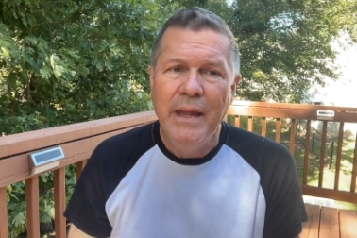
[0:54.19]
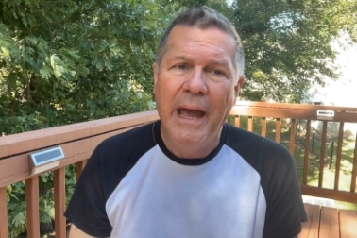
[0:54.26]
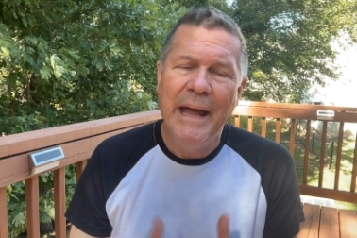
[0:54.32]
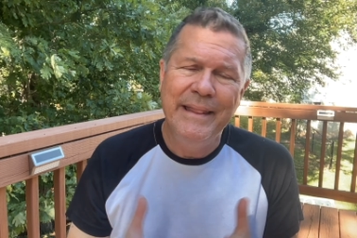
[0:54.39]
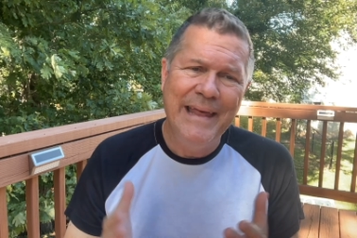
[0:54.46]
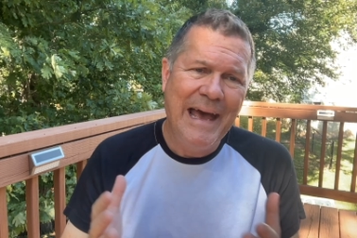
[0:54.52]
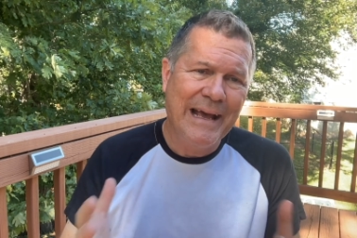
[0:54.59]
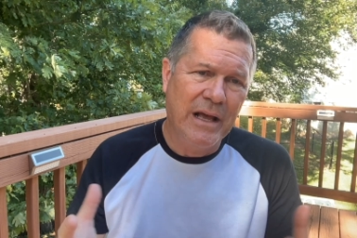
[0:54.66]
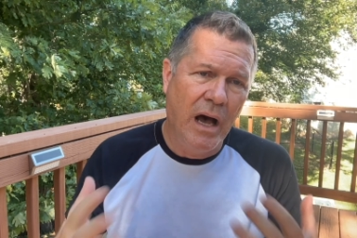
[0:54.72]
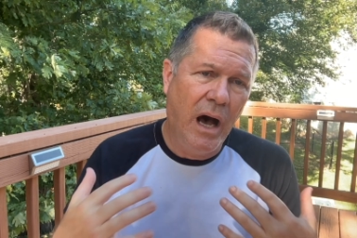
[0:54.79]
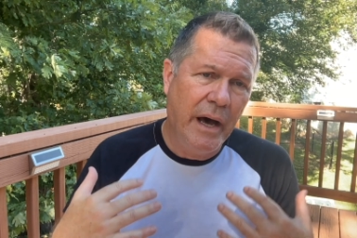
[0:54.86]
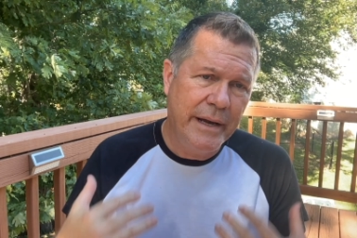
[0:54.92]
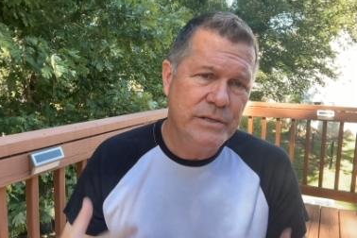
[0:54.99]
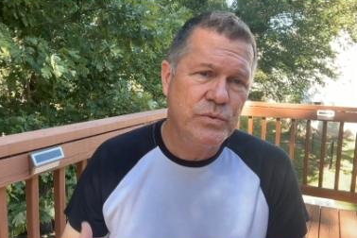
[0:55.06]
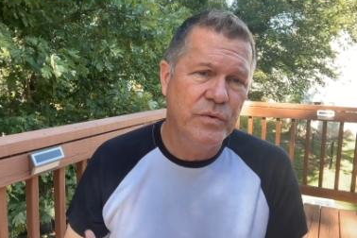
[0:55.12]
that
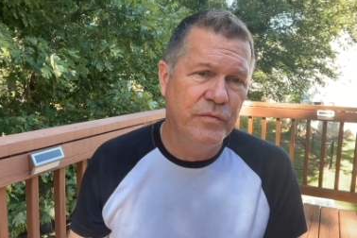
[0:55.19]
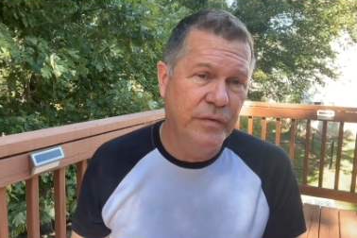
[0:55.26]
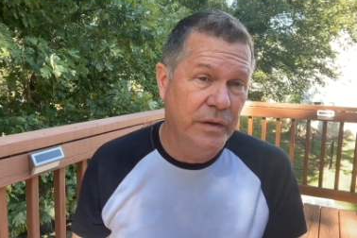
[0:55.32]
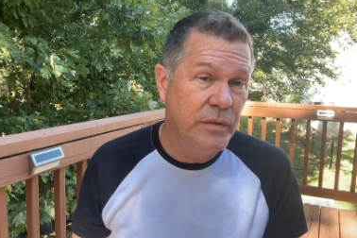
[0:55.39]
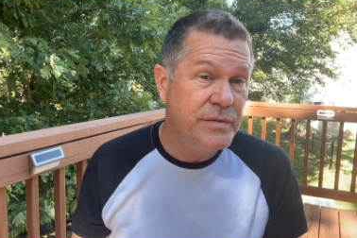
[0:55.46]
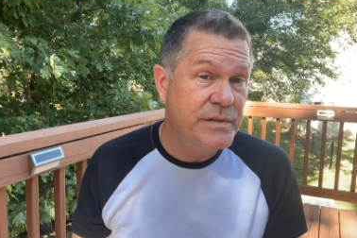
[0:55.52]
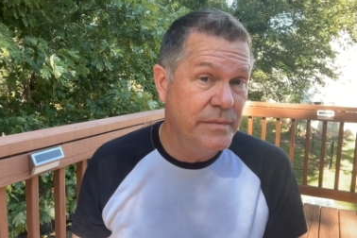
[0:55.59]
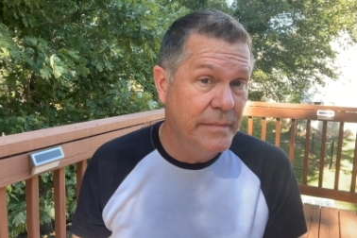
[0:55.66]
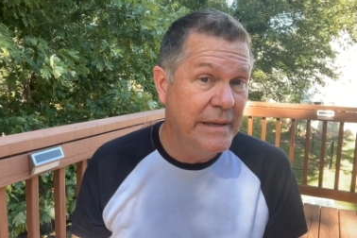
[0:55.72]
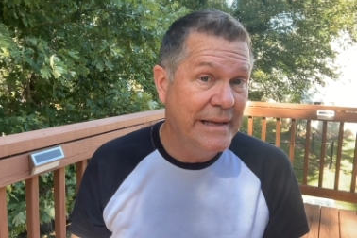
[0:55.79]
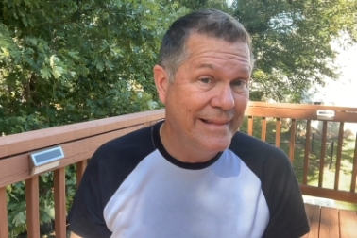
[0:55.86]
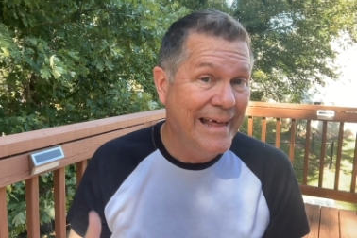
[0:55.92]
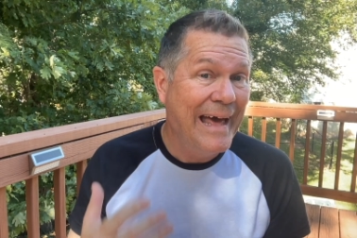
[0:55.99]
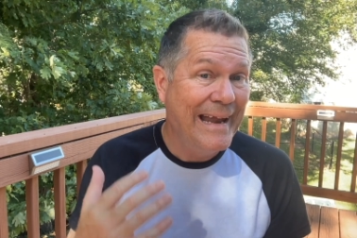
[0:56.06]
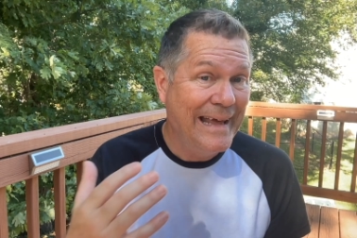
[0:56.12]
God has revealed to me
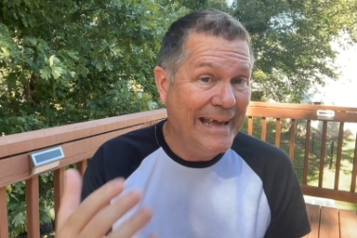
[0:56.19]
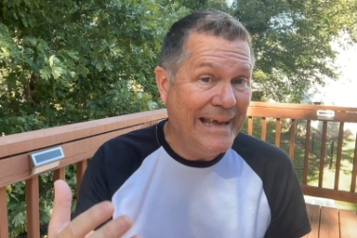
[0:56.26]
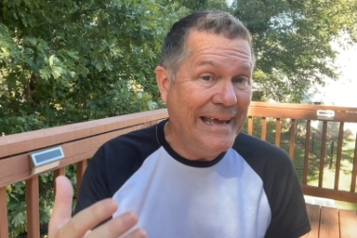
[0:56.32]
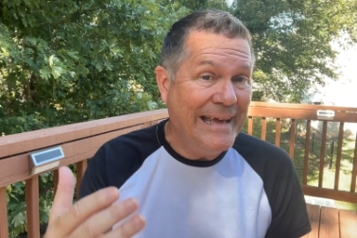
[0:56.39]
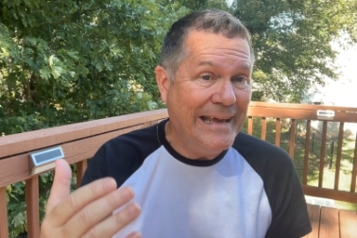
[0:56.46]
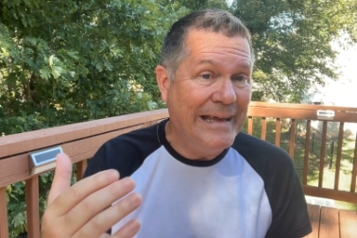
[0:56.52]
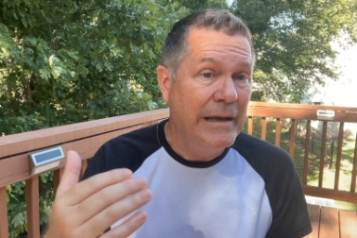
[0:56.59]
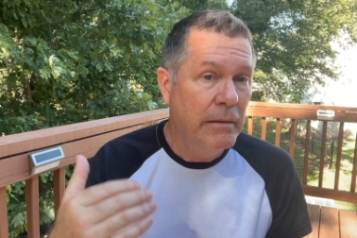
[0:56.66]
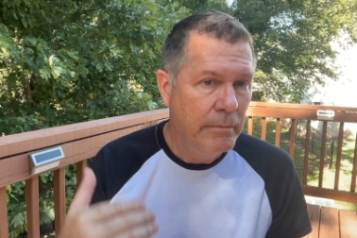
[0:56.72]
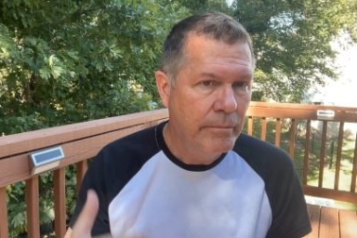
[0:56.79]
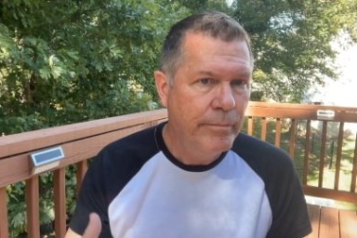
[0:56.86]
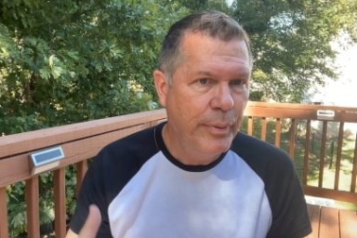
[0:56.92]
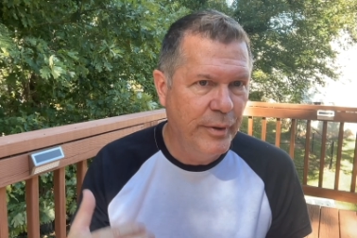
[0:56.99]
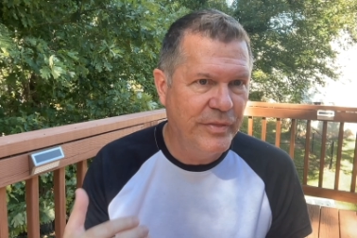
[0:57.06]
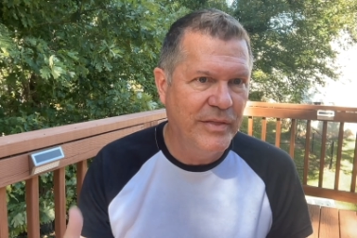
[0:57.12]
that He
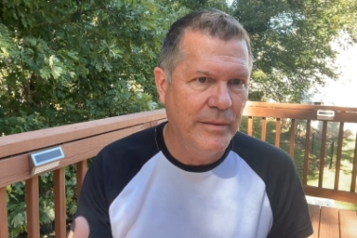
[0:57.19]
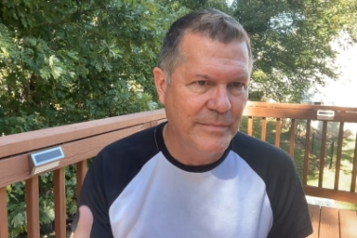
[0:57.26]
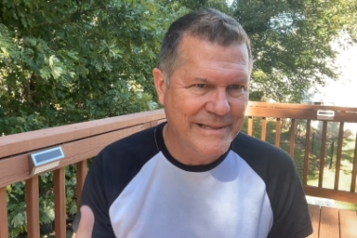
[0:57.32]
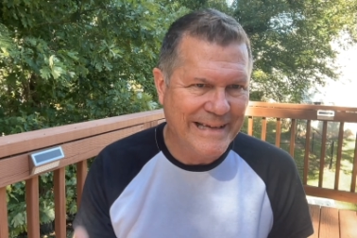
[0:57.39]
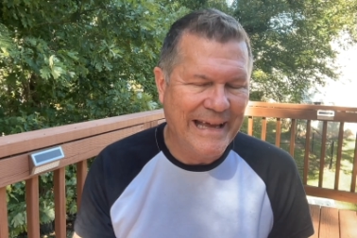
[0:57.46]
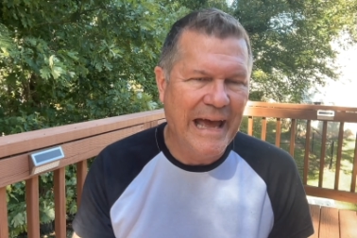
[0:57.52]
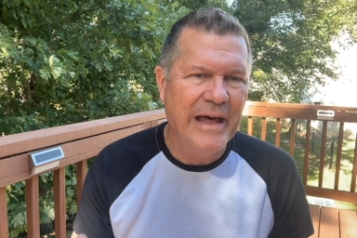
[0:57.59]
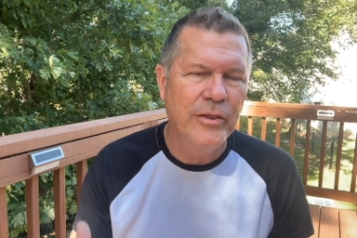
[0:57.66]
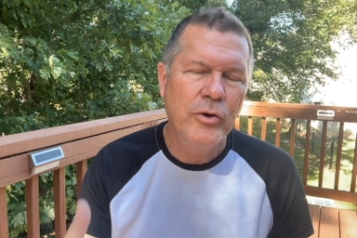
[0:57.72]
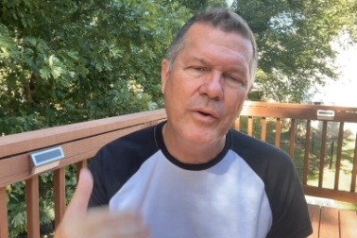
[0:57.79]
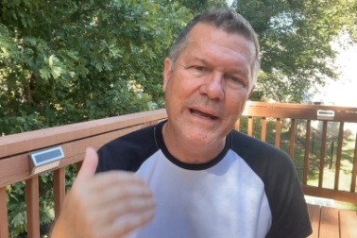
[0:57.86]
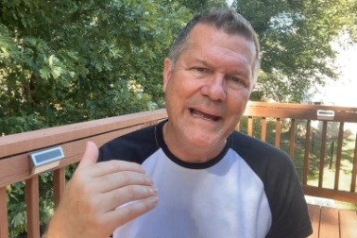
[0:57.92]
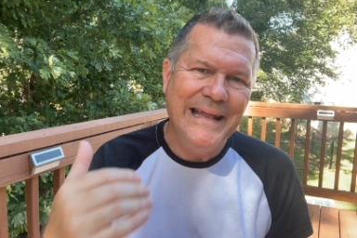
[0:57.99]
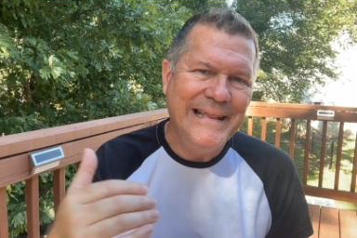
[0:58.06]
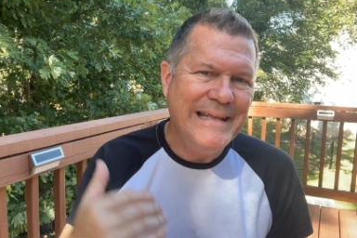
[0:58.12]
put them together
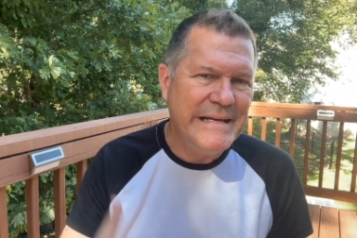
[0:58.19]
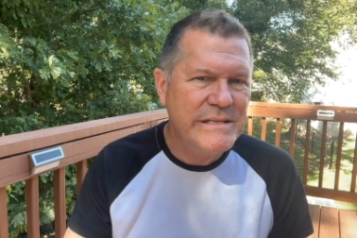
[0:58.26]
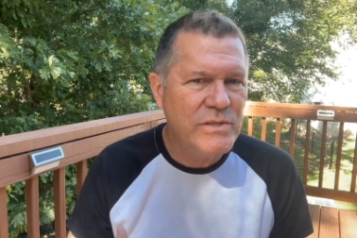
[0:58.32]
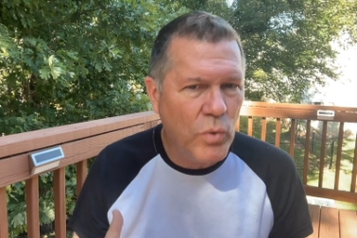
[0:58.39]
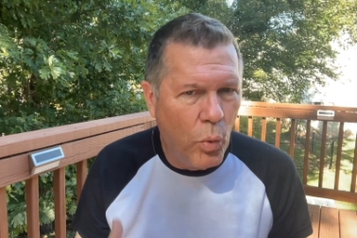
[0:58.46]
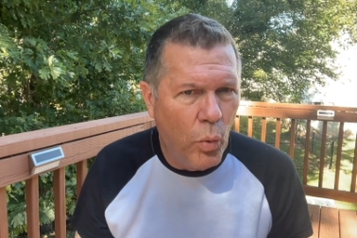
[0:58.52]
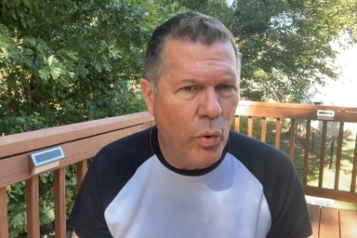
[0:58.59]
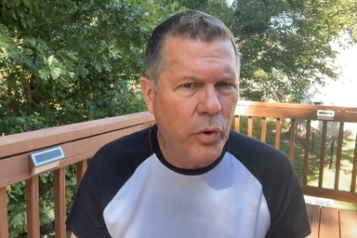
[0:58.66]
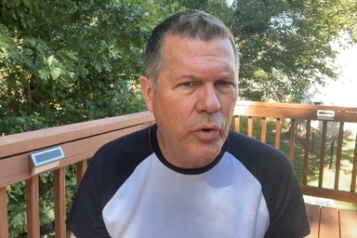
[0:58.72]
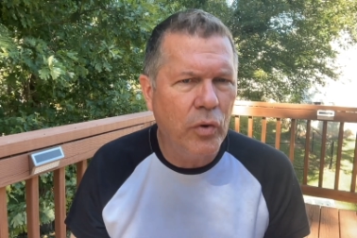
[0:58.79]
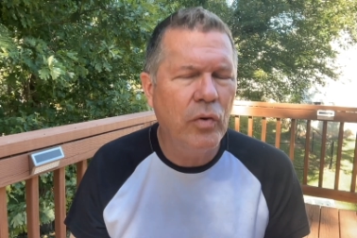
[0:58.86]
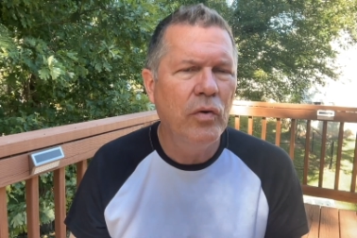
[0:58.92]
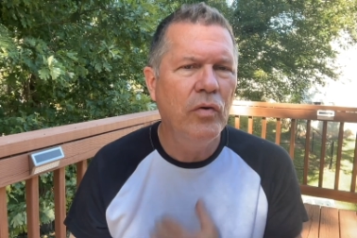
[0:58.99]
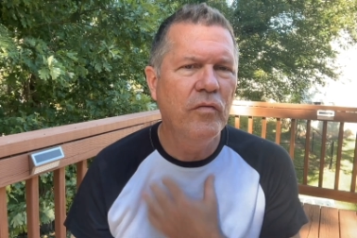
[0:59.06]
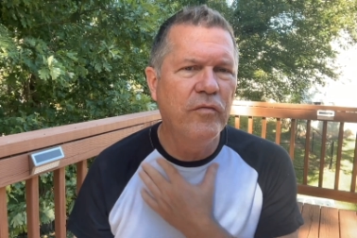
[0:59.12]
in this
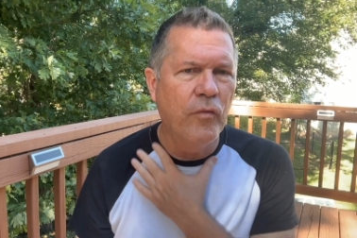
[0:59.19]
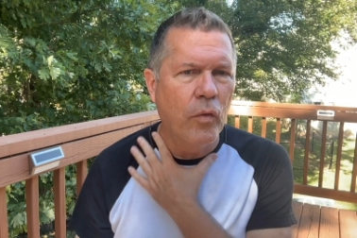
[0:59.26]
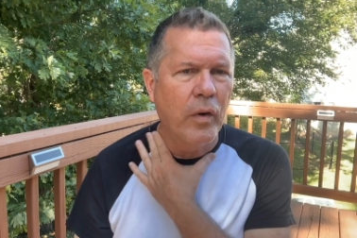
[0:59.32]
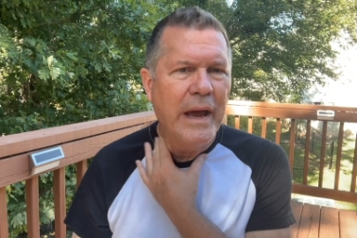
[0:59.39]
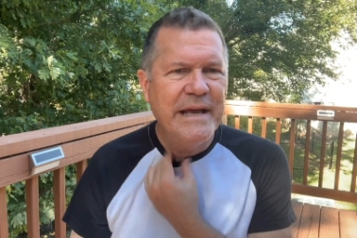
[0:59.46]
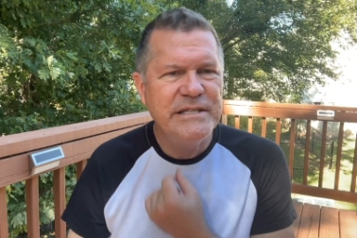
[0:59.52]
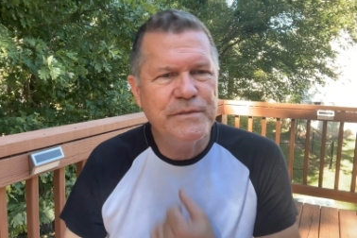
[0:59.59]
order for a